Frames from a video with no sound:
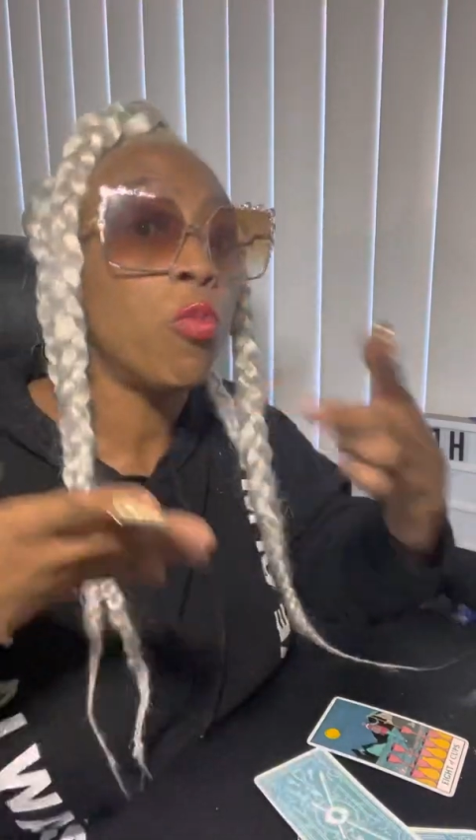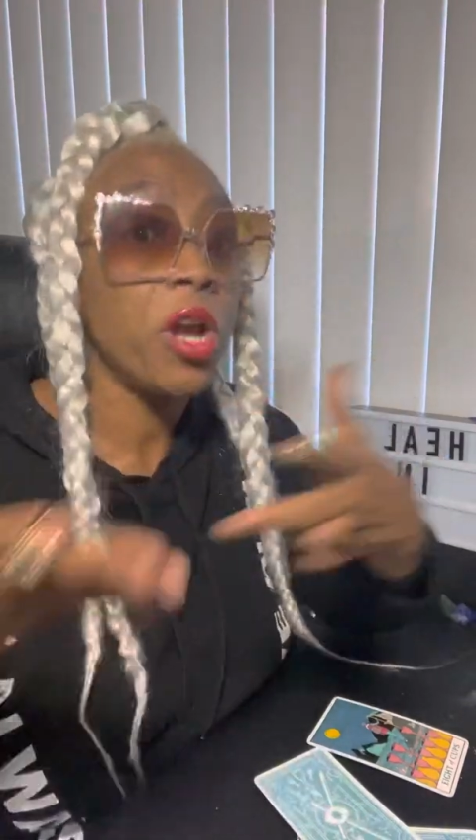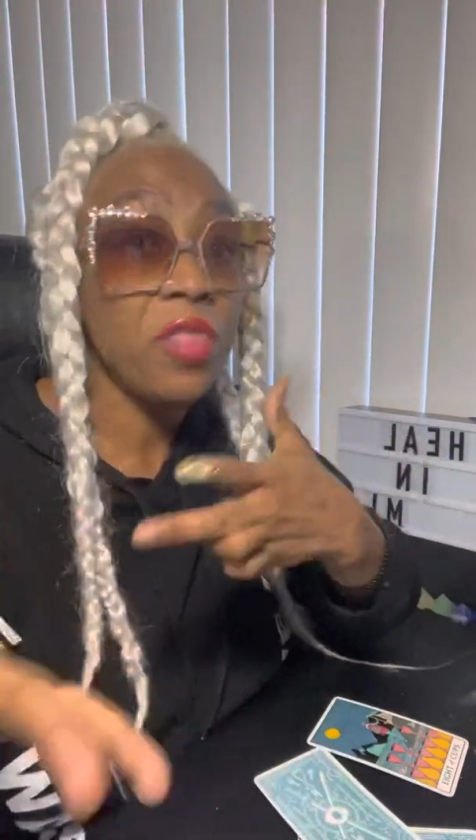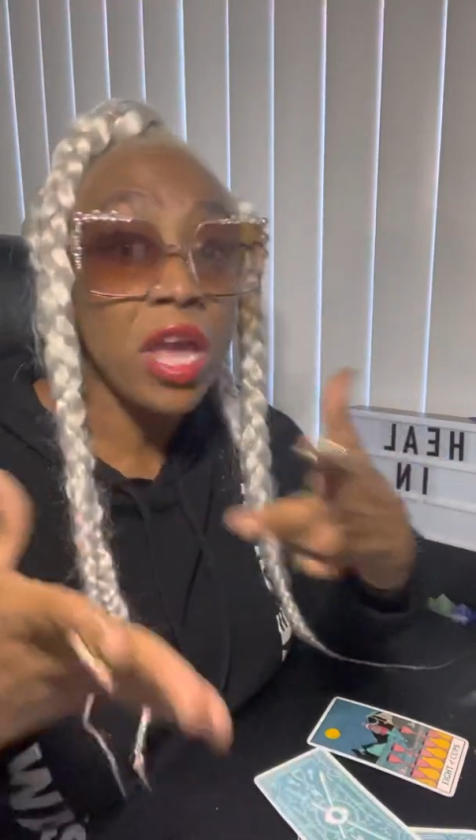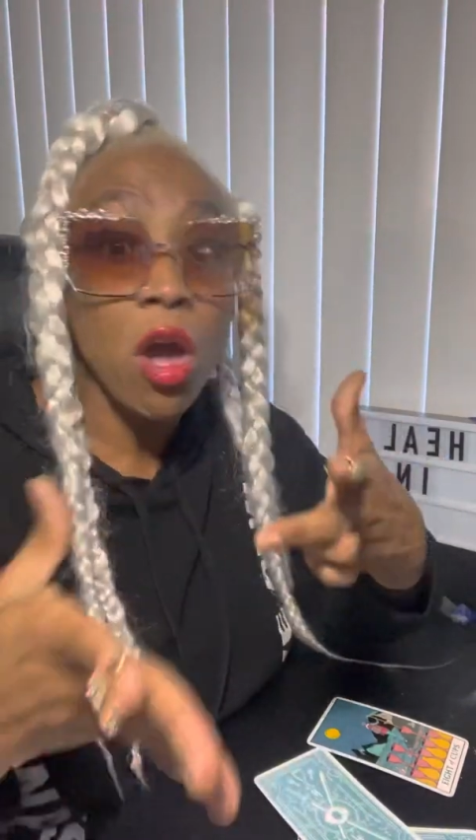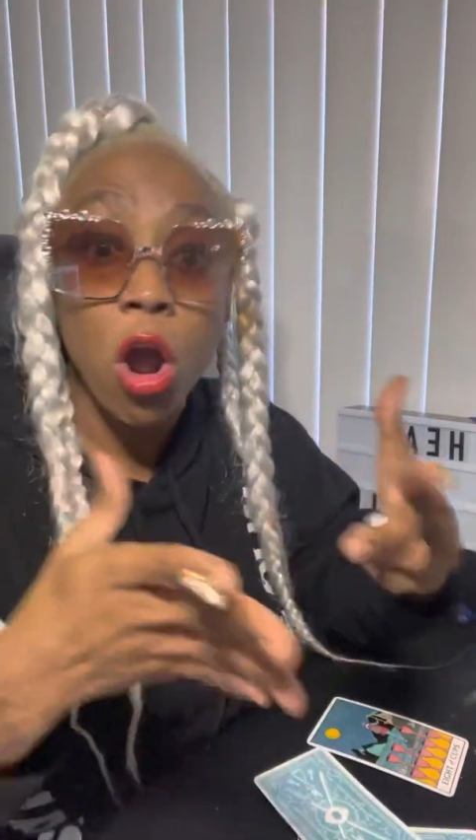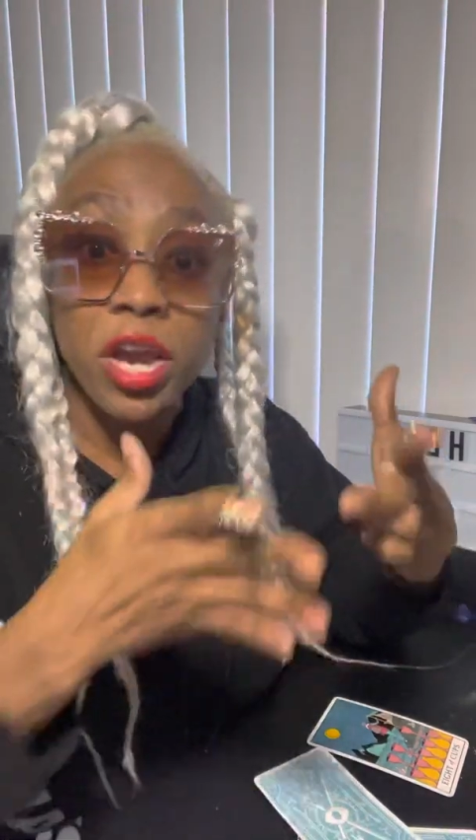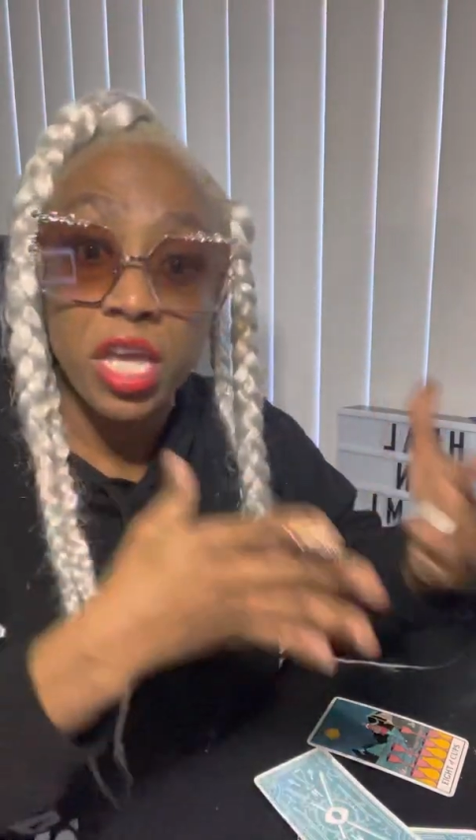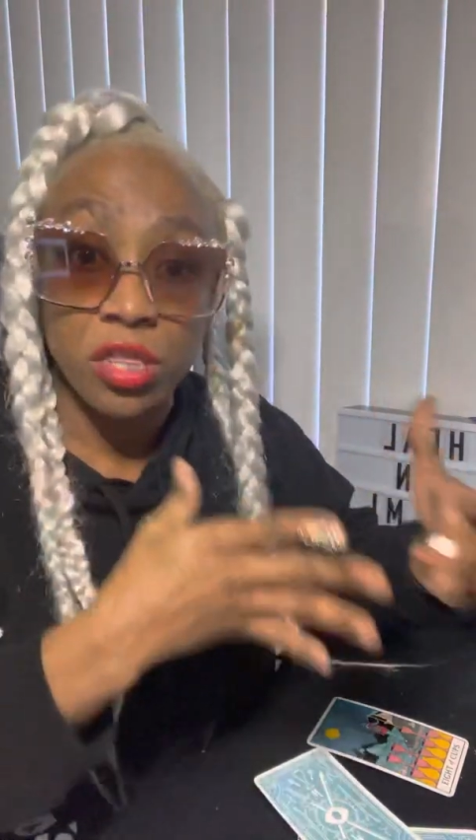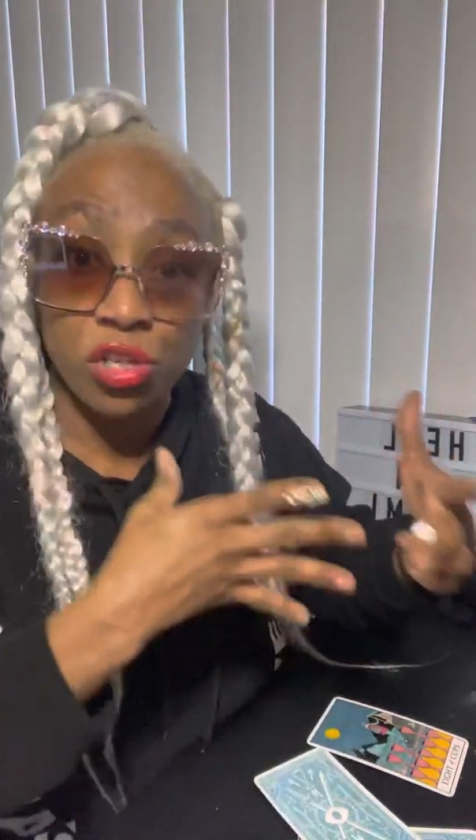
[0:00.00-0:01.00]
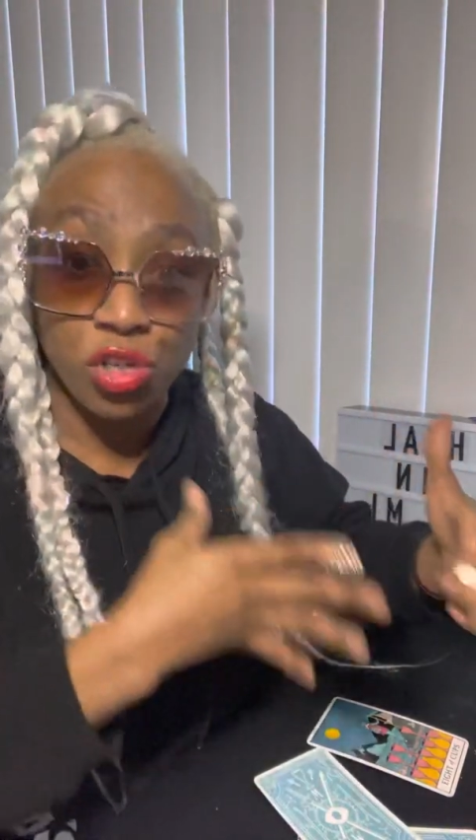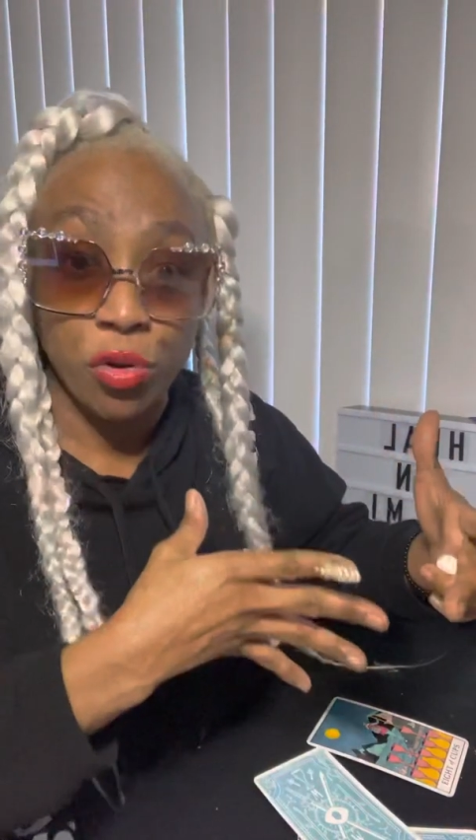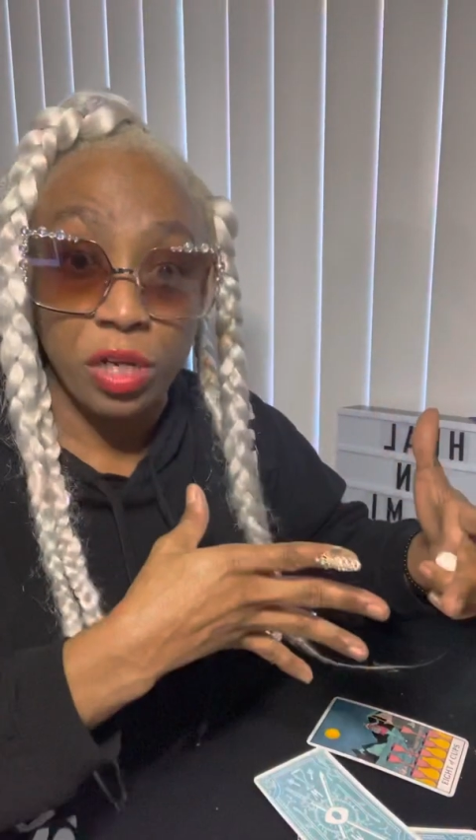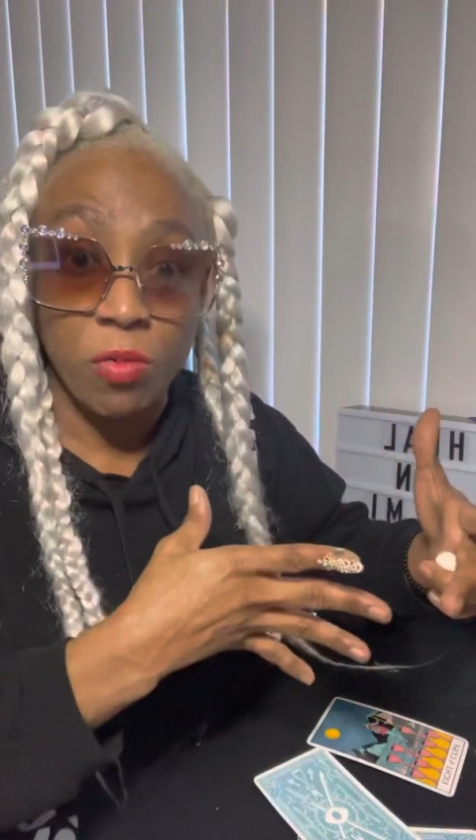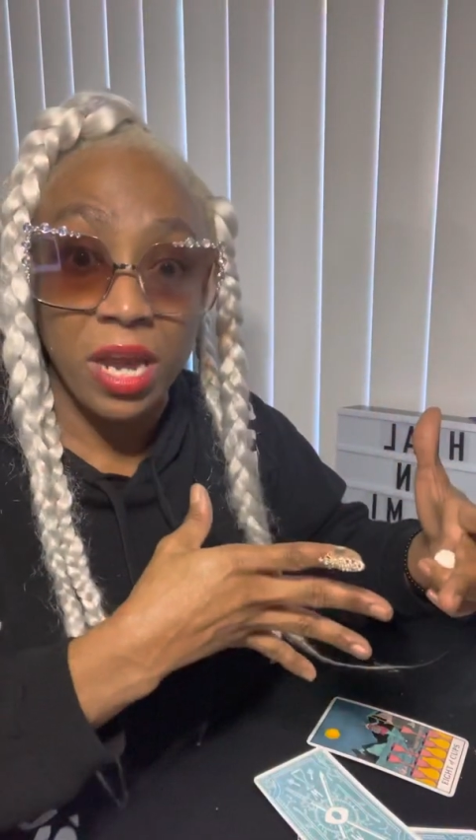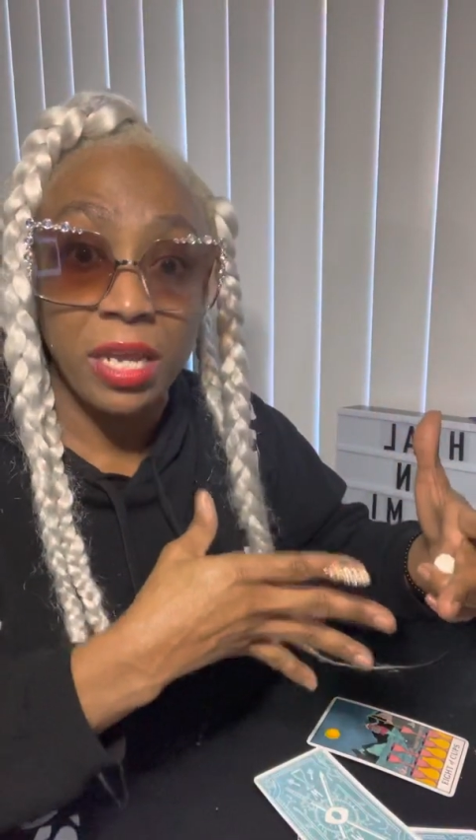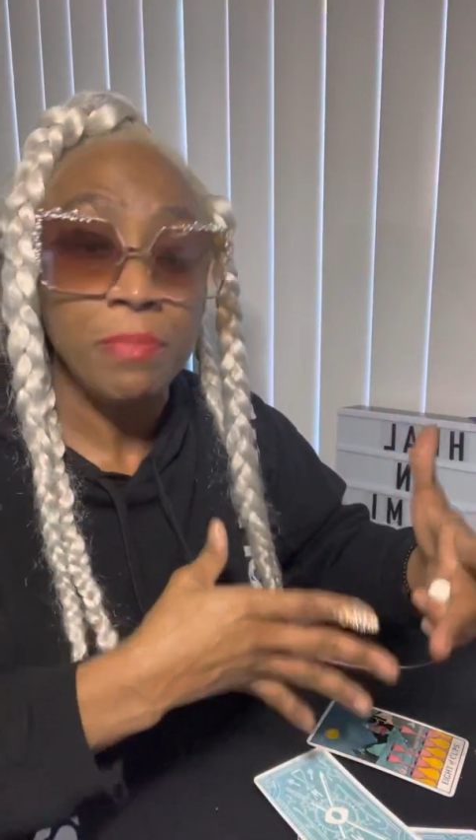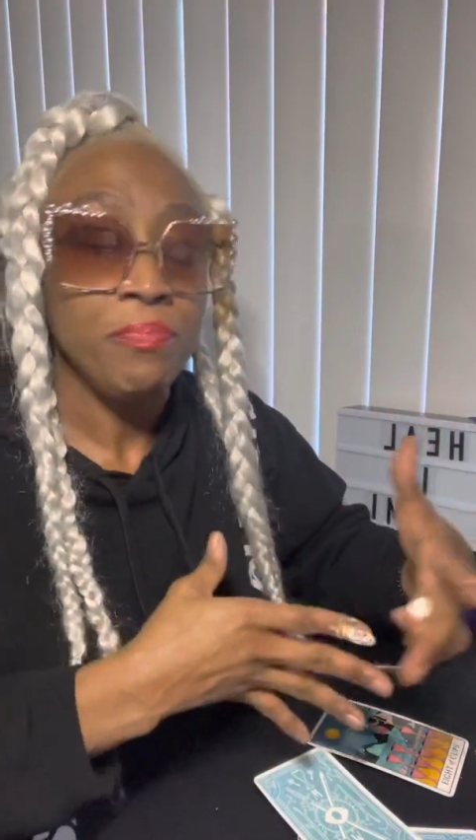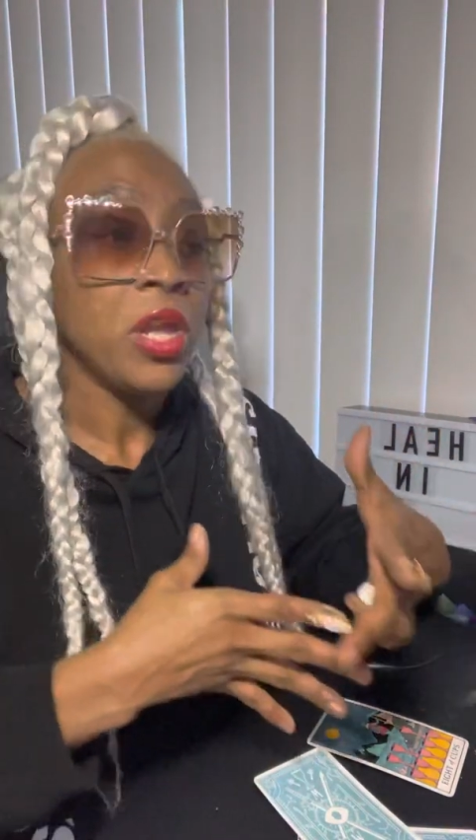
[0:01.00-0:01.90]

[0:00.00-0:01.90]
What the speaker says: where they are in the journey, right?